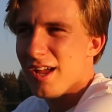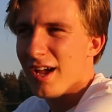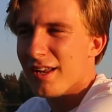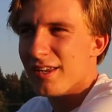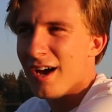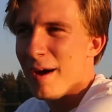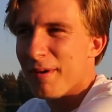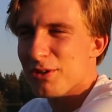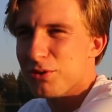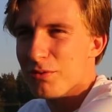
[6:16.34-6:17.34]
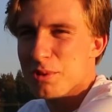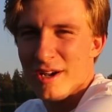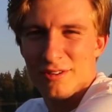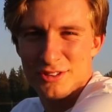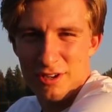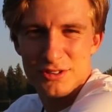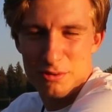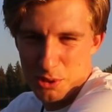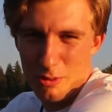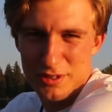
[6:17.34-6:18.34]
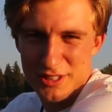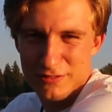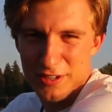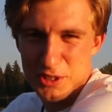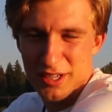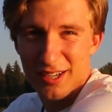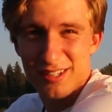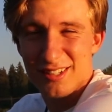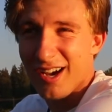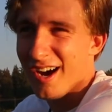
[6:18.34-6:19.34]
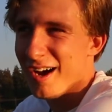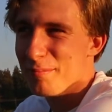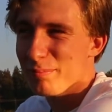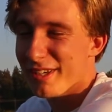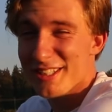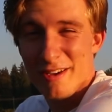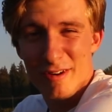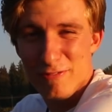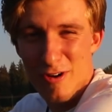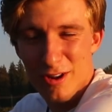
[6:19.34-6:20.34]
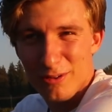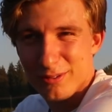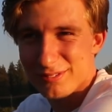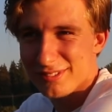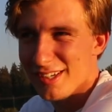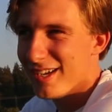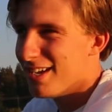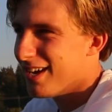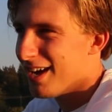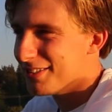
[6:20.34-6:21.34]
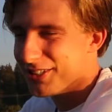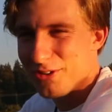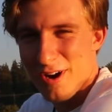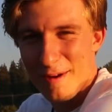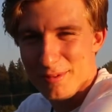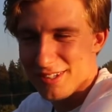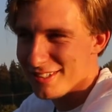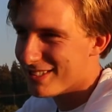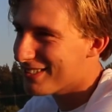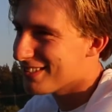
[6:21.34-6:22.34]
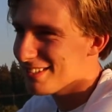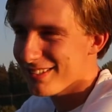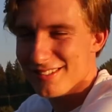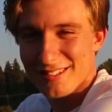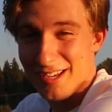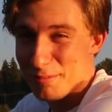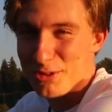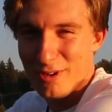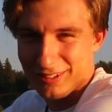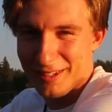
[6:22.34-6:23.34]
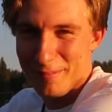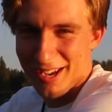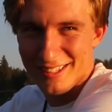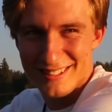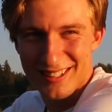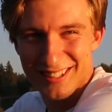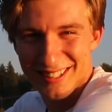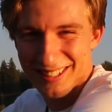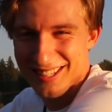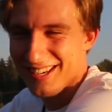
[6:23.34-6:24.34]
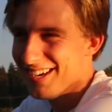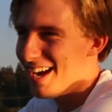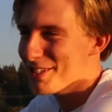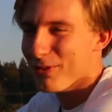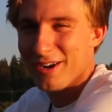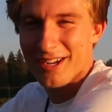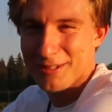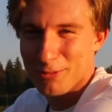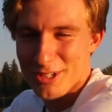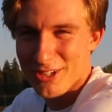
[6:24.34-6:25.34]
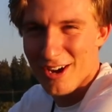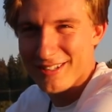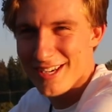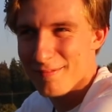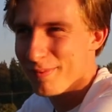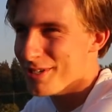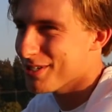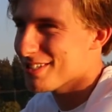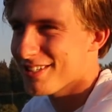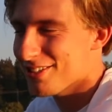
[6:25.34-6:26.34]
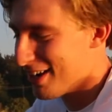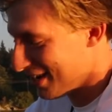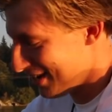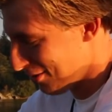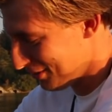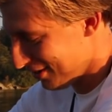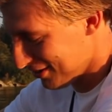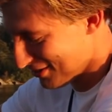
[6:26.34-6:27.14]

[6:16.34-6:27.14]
And my YouTube channel is also Schwarzsee's Fishing. Please give it a follow and subscribe, because I'm struggling, man. I swear I got some good content, but just it's not getting out there.